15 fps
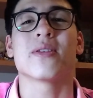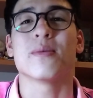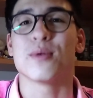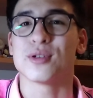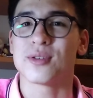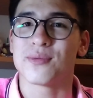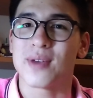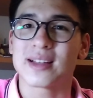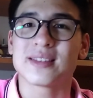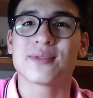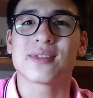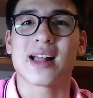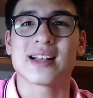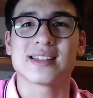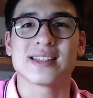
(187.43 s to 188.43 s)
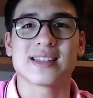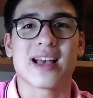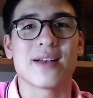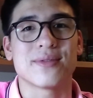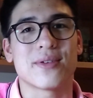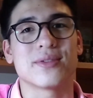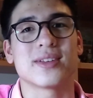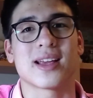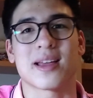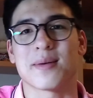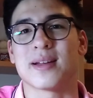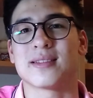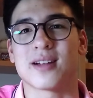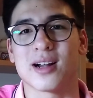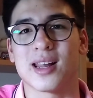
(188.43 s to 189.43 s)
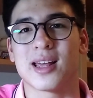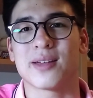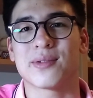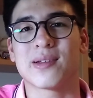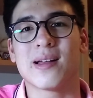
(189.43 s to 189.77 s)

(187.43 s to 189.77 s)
of the most effective classes I've ever taken in my entire life.